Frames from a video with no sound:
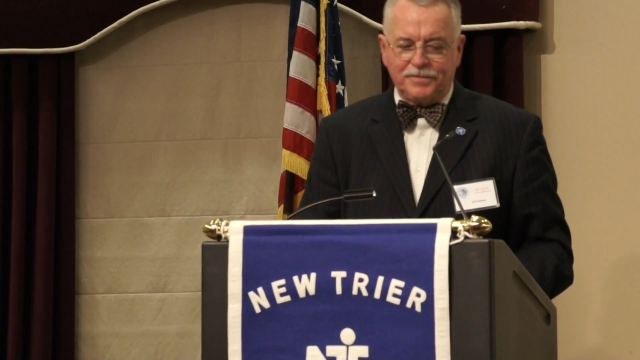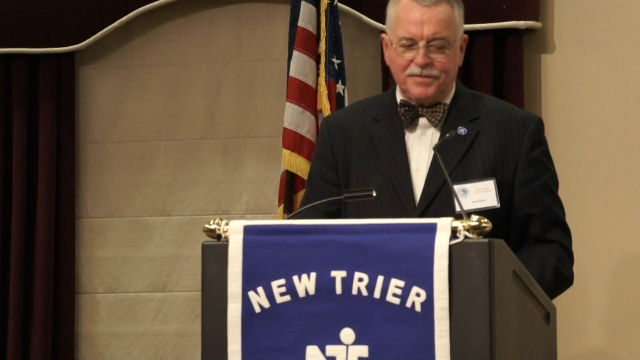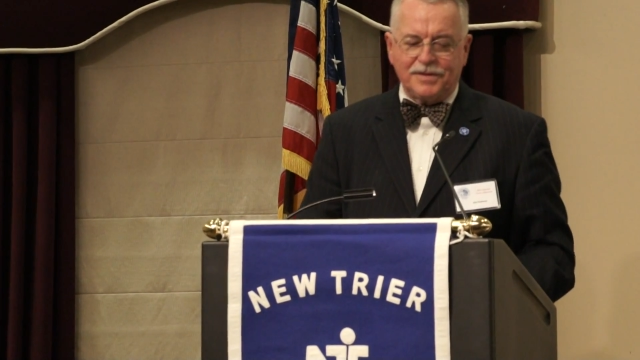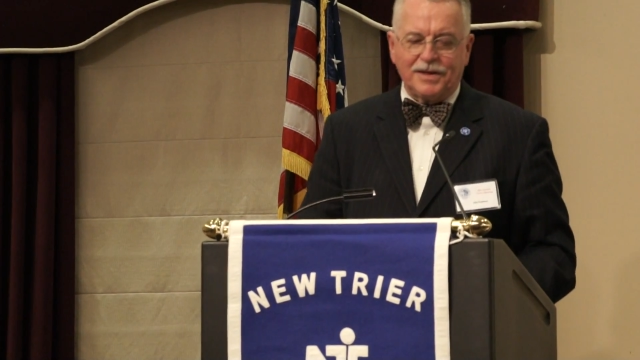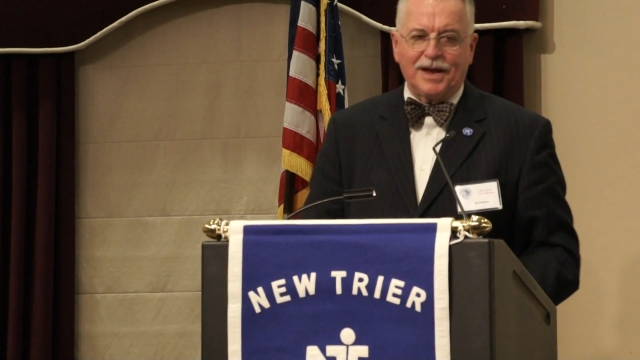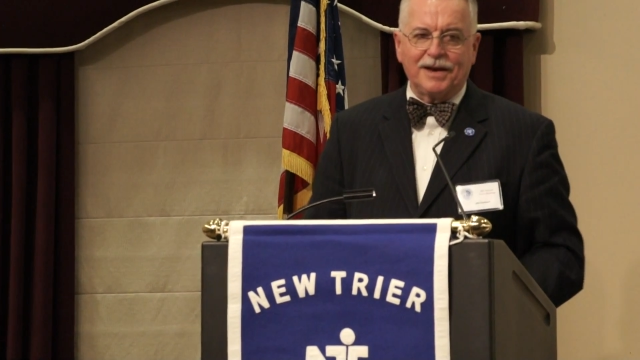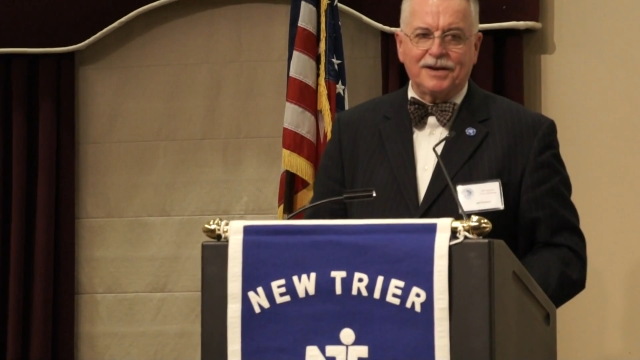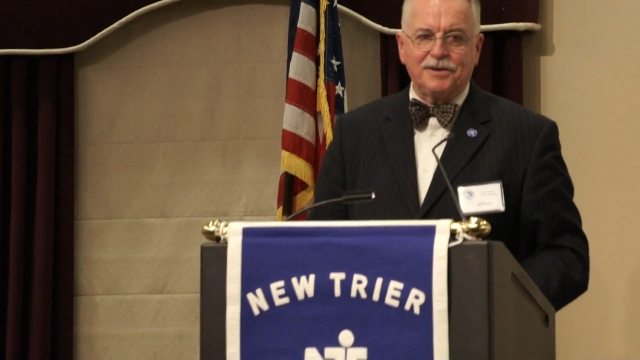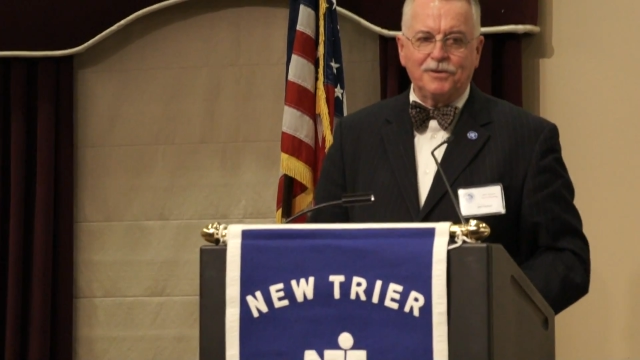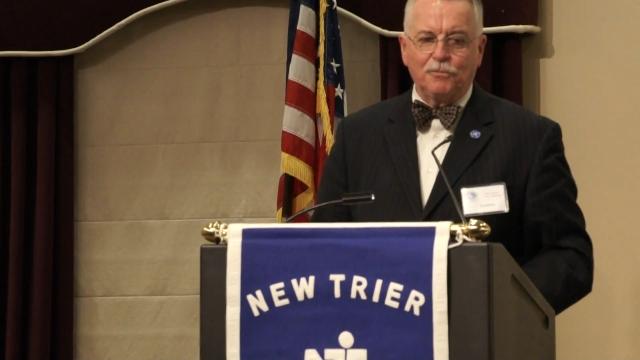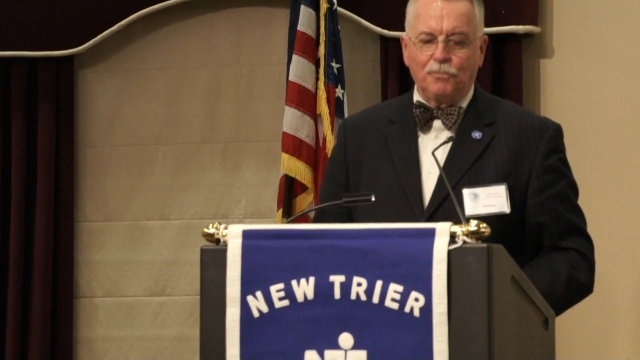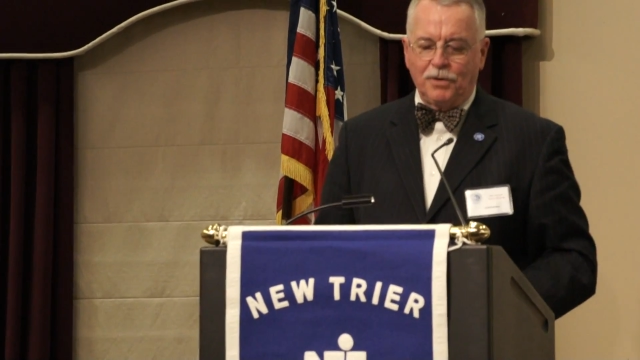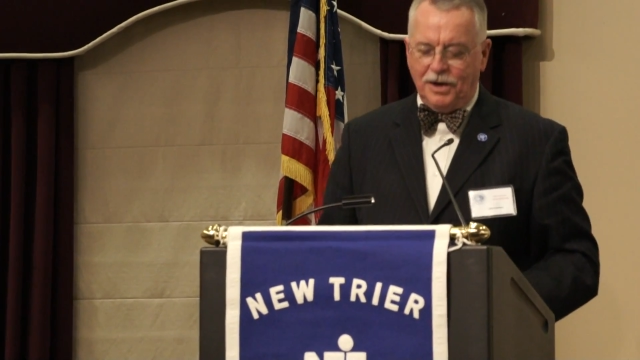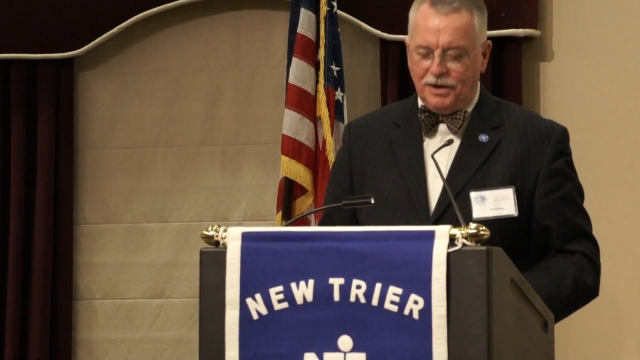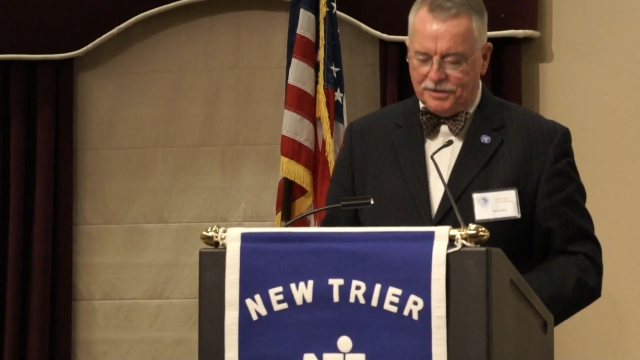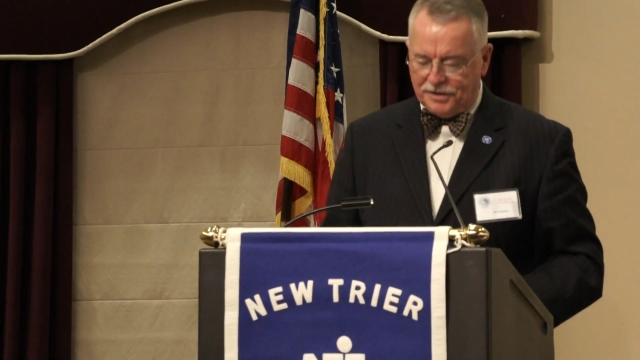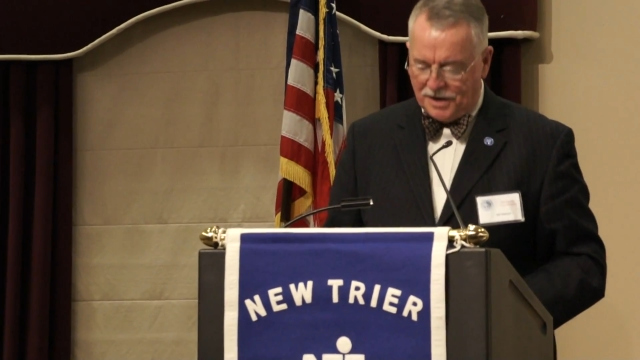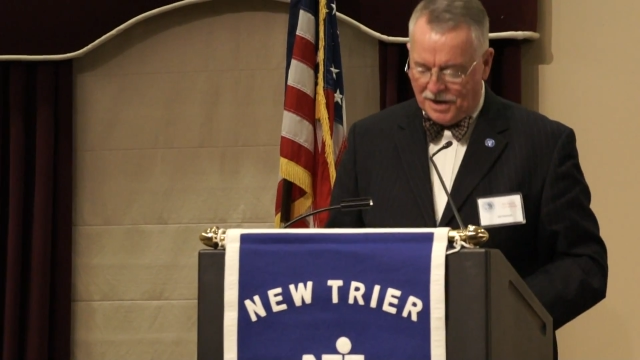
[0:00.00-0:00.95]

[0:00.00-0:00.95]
Thank you. Well